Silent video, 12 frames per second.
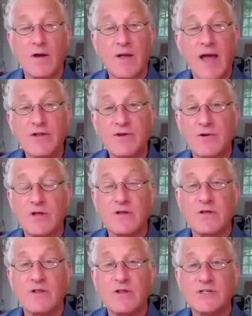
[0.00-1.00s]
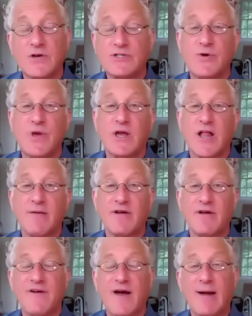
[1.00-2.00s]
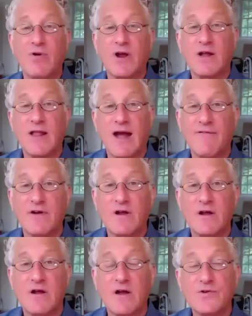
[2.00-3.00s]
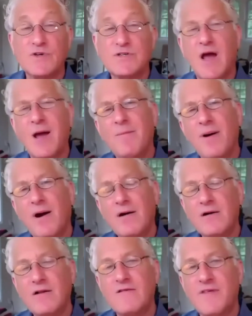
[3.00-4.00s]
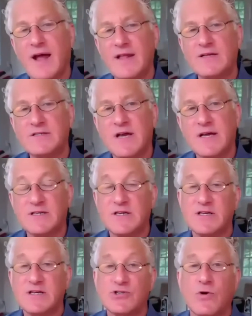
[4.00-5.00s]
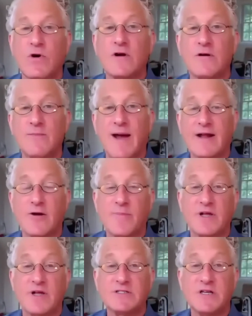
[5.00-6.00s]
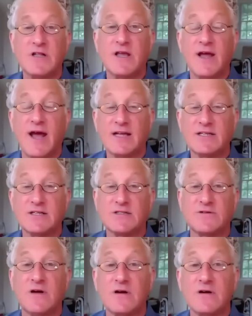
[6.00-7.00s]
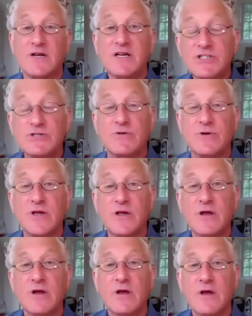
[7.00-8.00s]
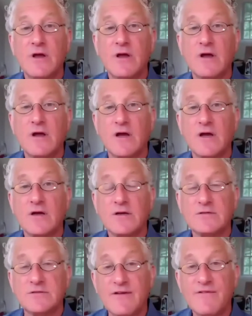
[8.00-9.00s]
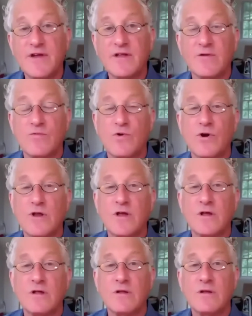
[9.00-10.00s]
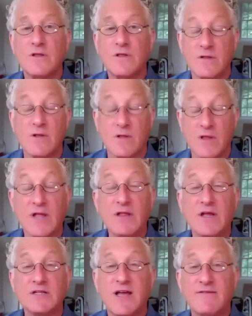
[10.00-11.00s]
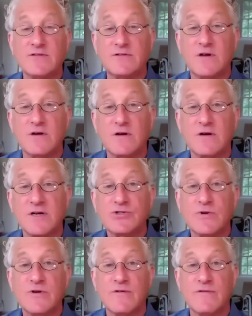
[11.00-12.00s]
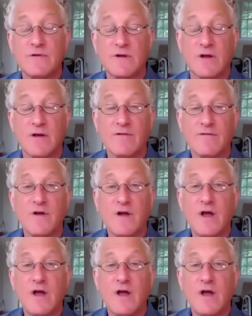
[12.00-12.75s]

entered into the socioeconomic fabric in African countries. Part of that is as a historical matter because India has a longer history living and working. Indians have a longer history of